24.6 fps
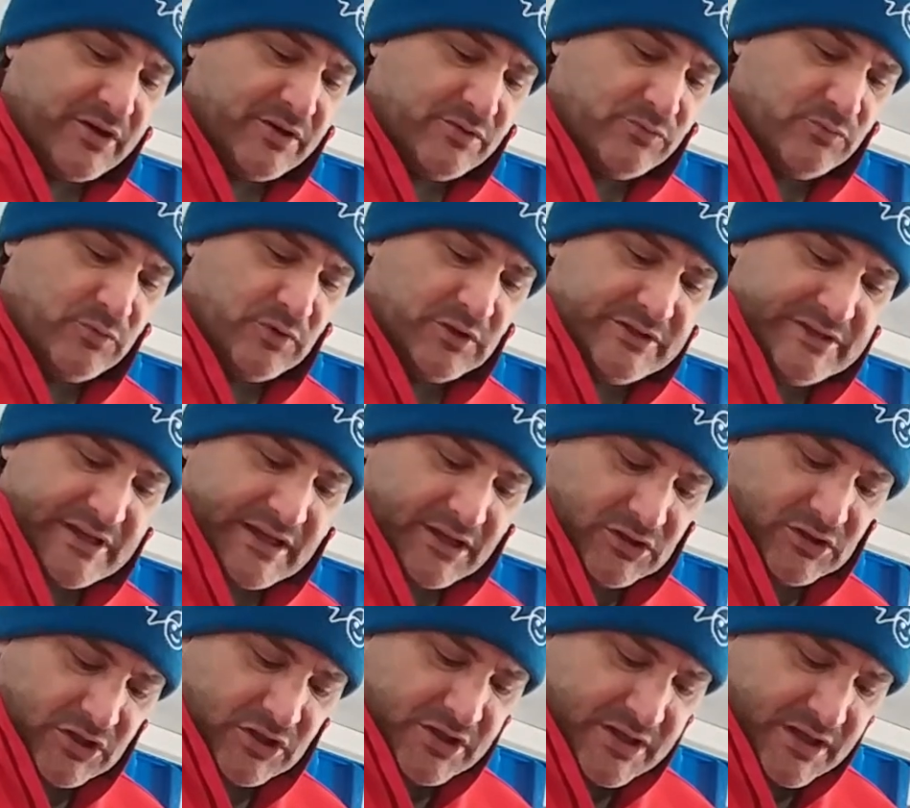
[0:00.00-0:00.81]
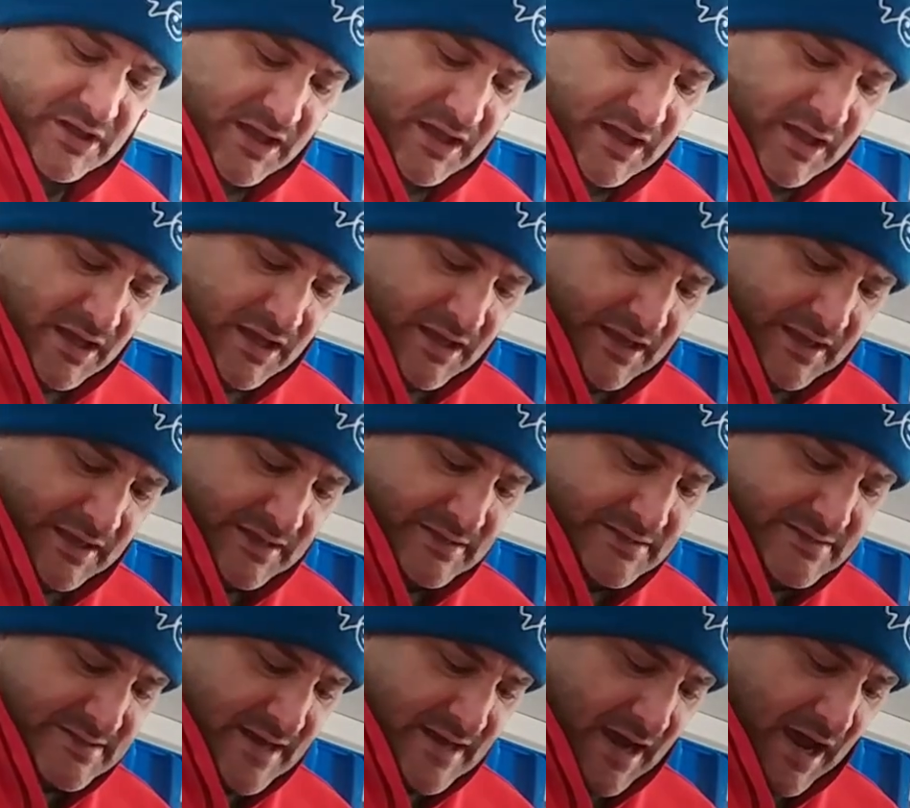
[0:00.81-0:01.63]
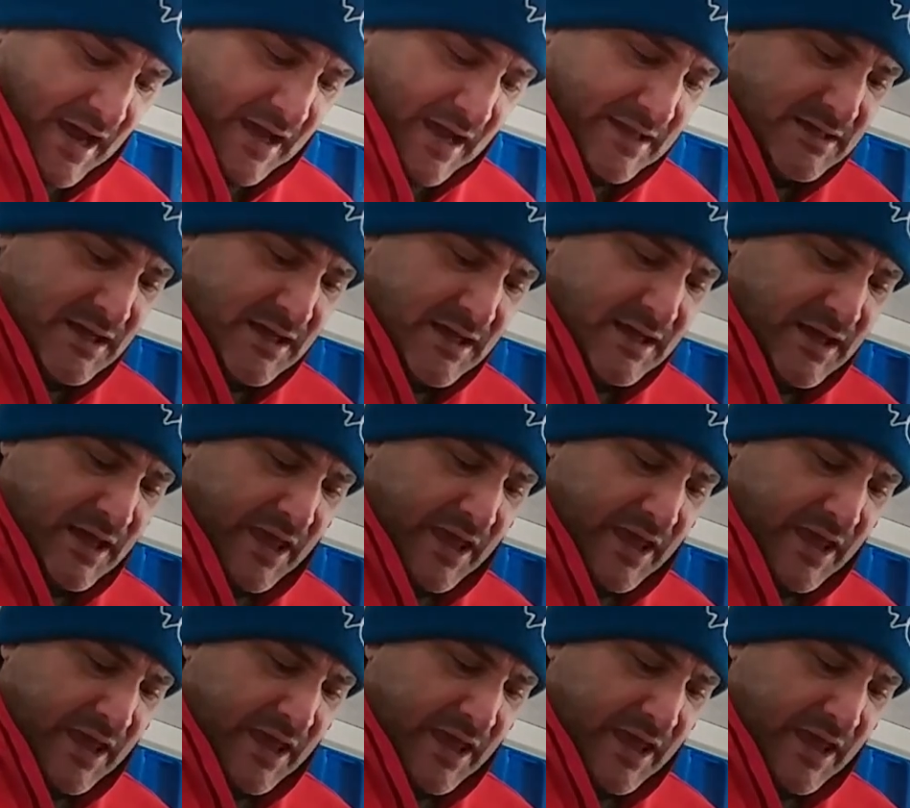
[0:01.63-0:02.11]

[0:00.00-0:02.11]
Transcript: and we'll take a look inside